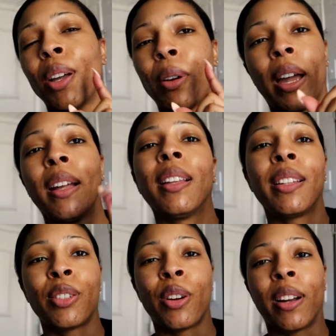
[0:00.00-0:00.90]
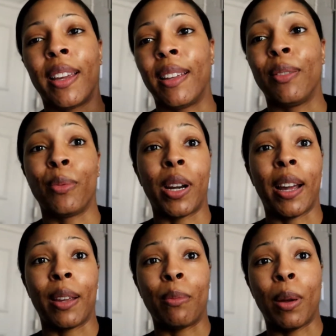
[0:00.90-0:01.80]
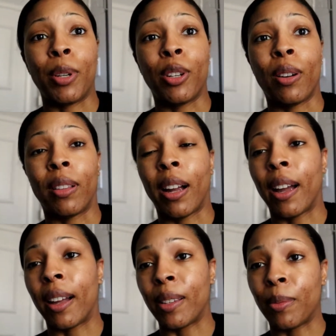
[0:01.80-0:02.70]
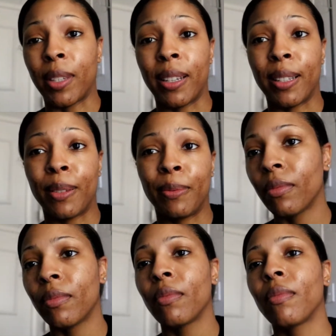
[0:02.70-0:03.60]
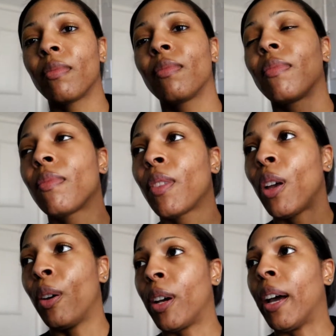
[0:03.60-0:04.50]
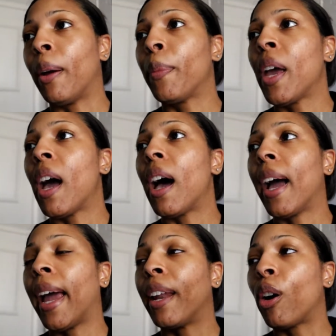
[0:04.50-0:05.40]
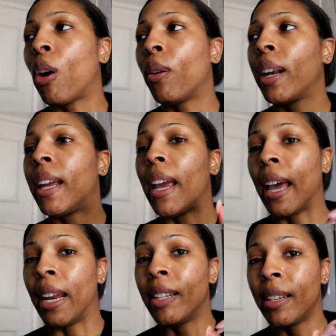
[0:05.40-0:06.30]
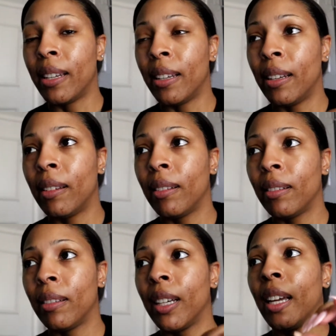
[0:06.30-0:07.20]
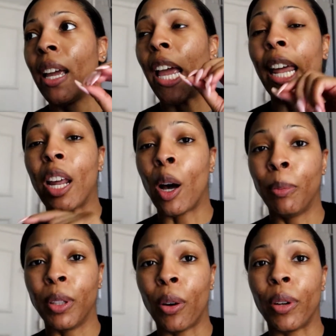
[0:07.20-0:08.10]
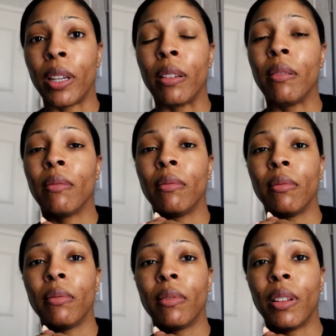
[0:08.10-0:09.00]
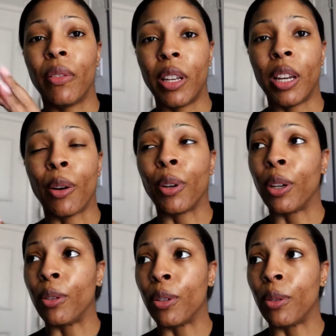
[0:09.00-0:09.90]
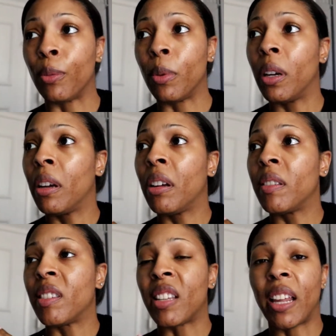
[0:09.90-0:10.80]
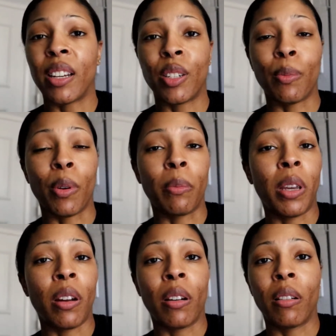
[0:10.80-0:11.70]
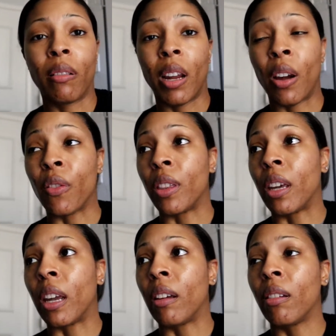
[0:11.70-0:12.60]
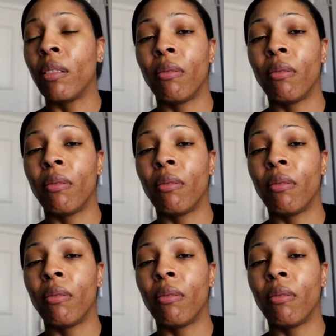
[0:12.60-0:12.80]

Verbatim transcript: Okay, let's start again when I can maybe talk like I got some sense. Okay, I had already edited and uploaded the video to YouTube, set it to premiere, everything.